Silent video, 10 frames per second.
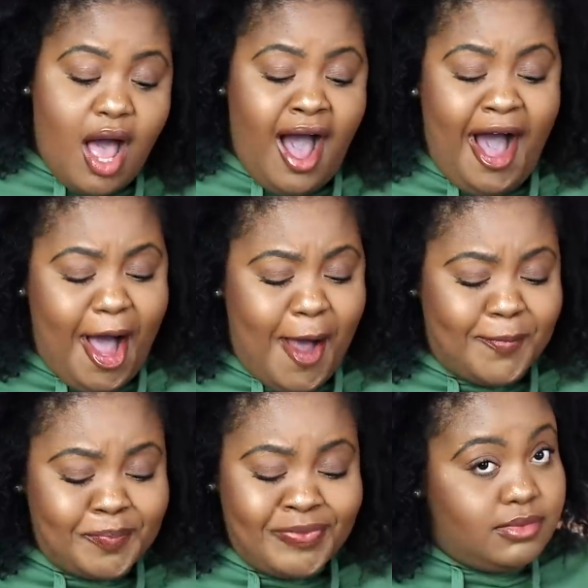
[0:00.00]

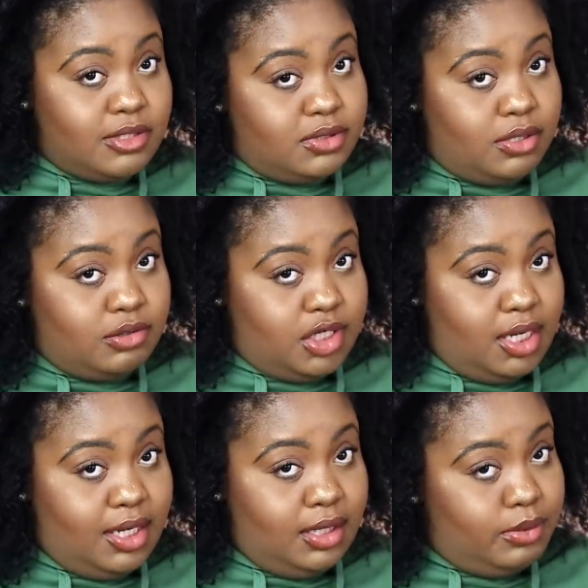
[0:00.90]
No shade,
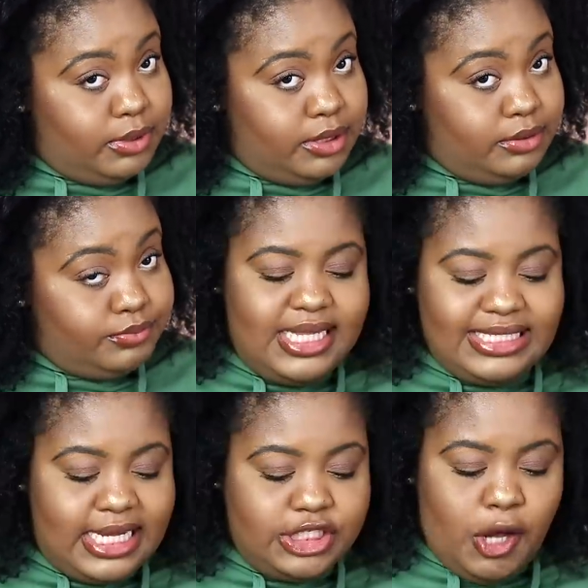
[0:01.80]
but
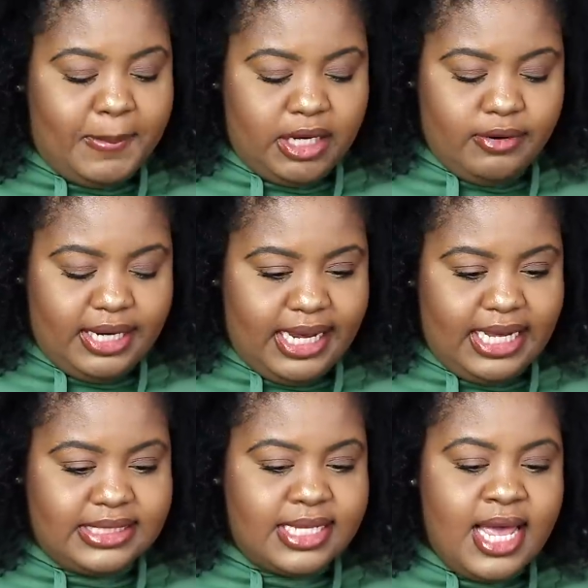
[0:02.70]
this has yummy
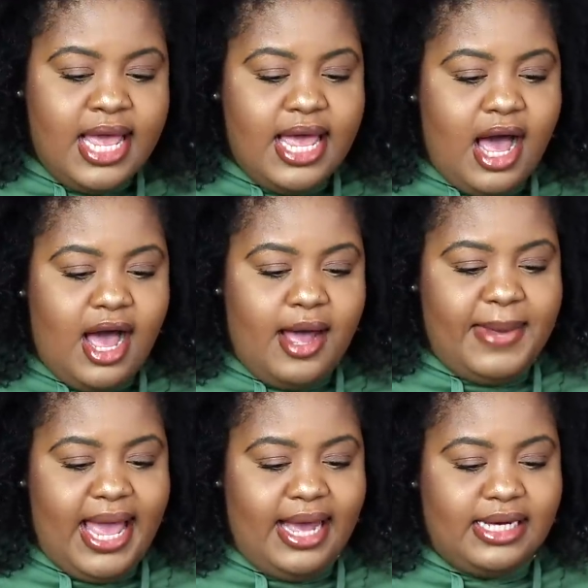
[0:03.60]
ingredients.
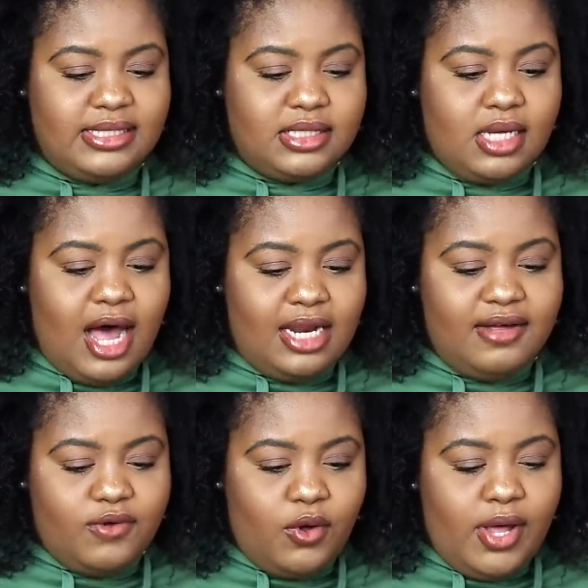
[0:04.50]
It has
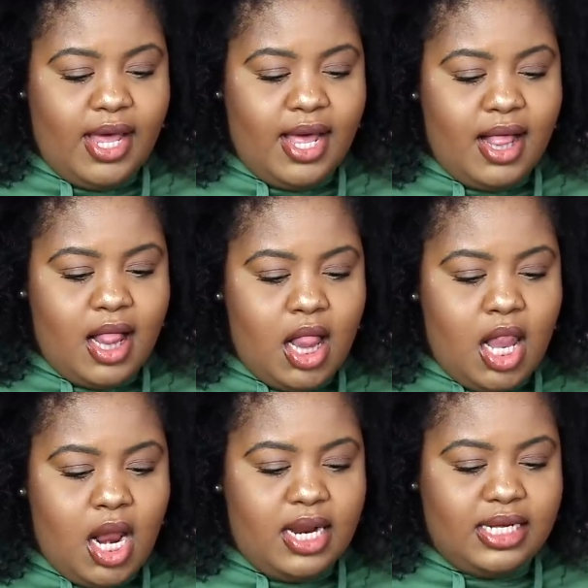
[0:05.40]
olive
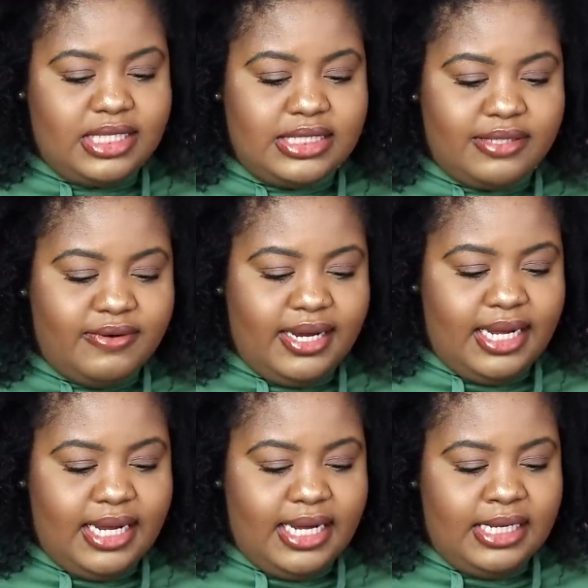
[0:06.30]
oil,
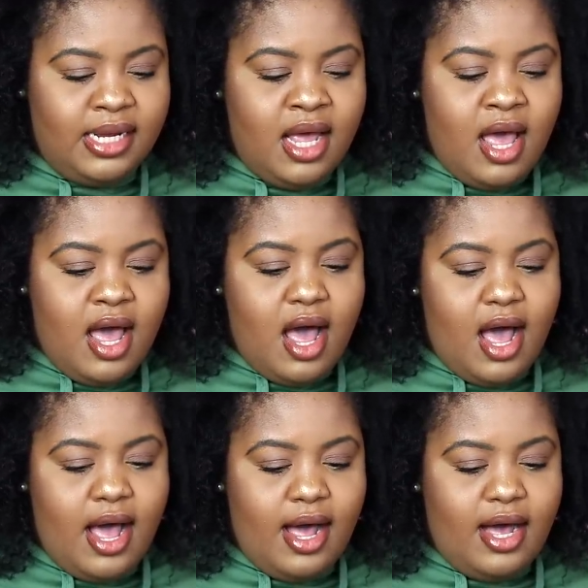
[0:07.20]
glycerin,
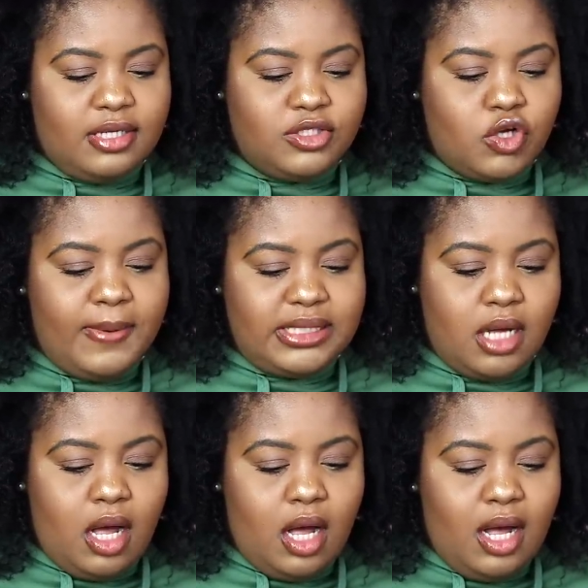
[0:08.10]

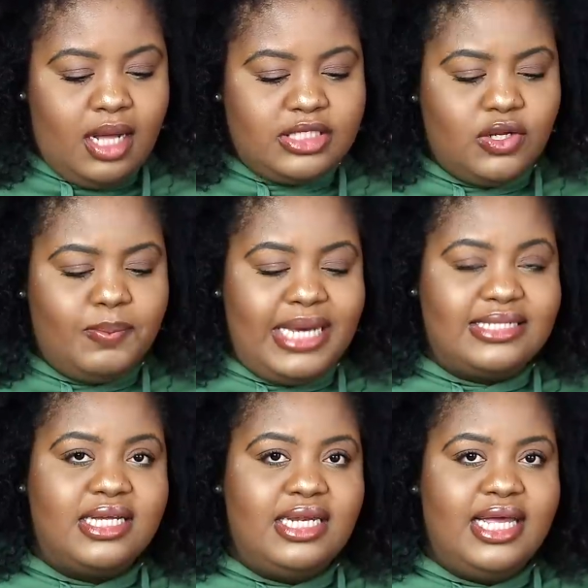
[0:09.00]
sorbitol. So
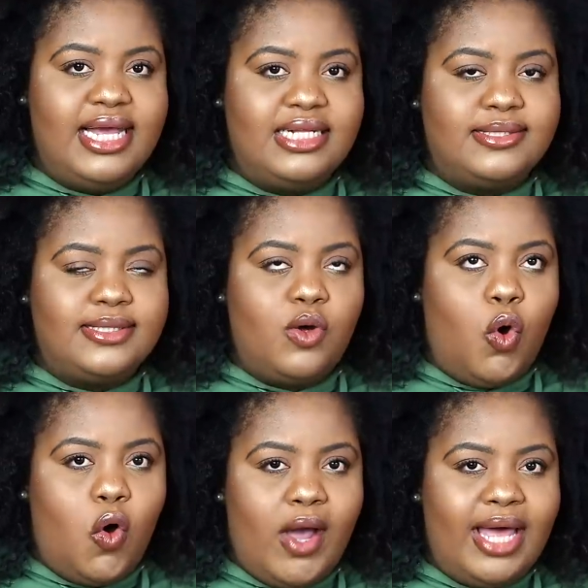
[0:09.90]
basically it's
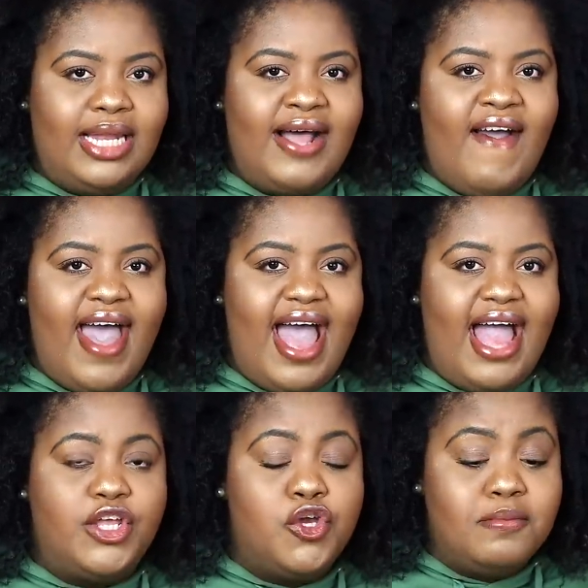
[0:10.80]
oil
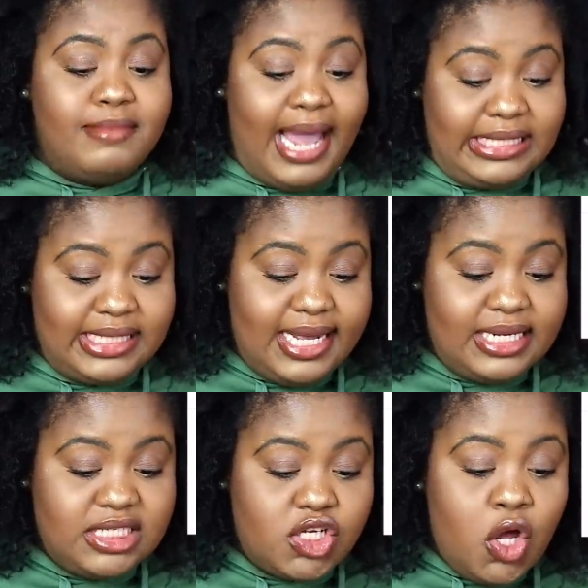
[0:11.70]
and
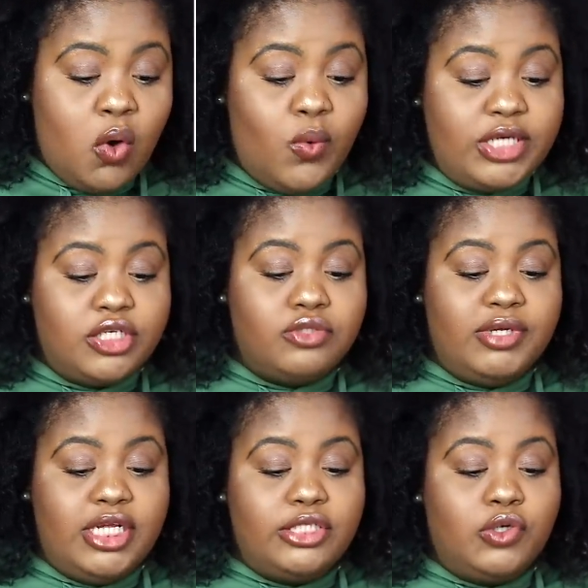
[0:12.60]
humectants, which is
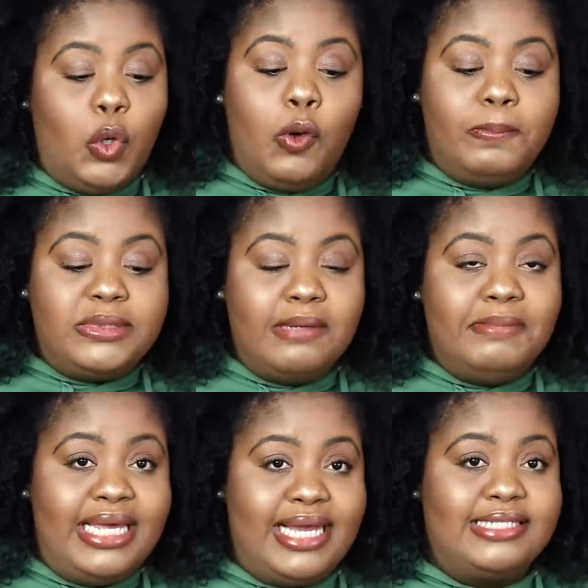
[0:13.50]
really dope to
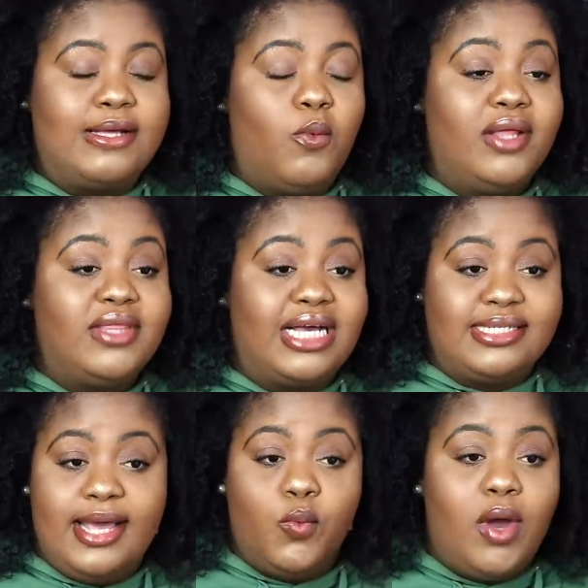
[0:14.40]
me as someone that's
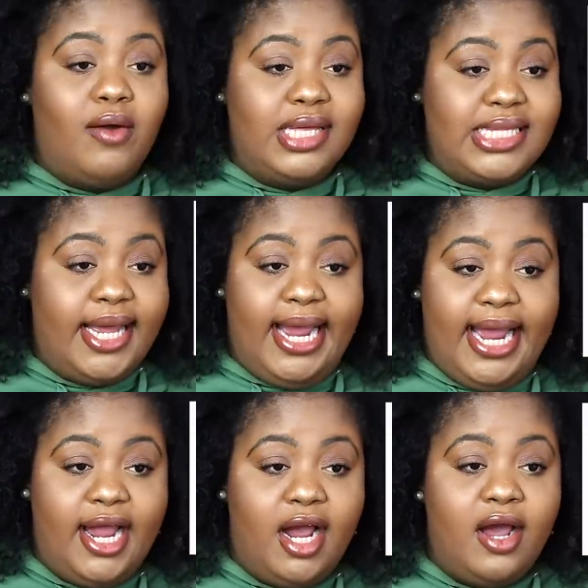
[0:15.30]
like wearing their
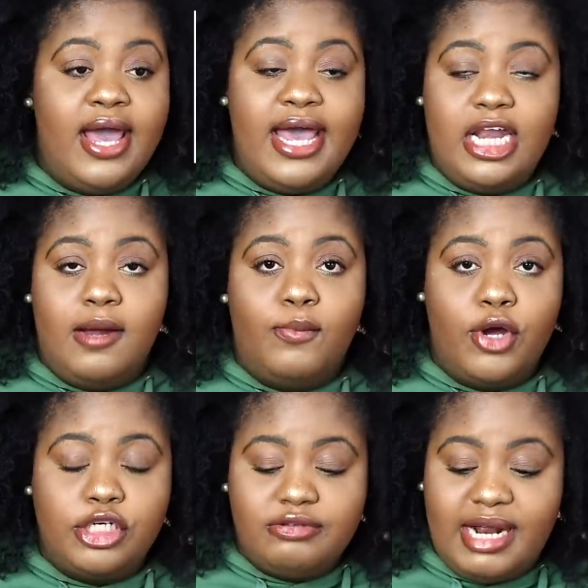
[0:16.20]
hair in a
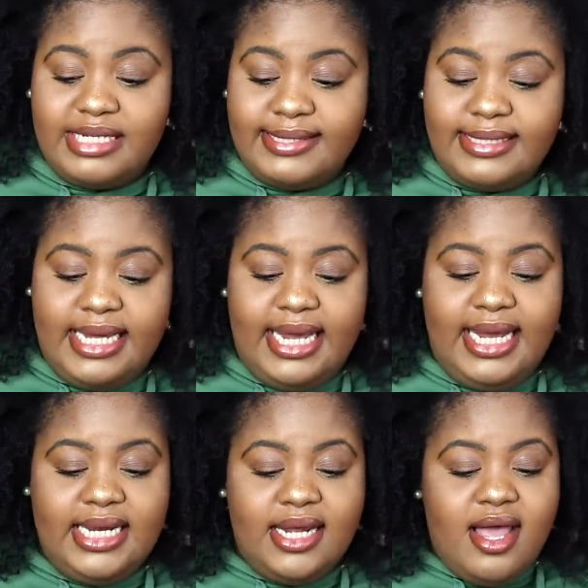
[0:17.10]
more stretched
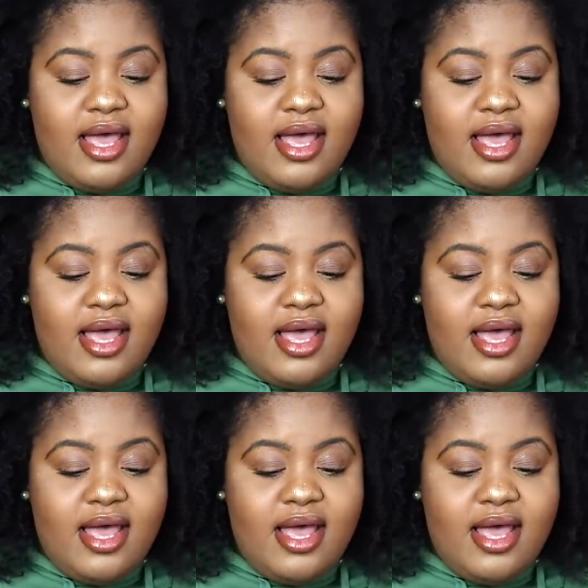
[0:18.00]
state.